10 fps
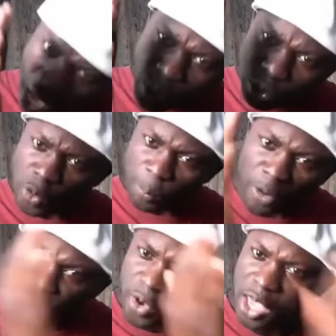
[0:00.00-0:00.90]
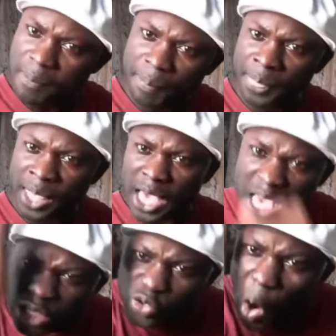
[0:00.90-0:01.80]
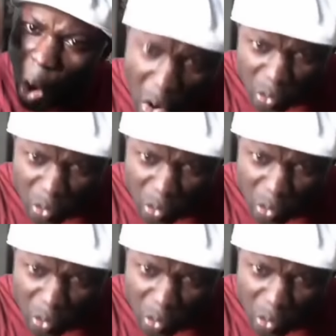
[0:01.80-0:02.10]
and our support for him is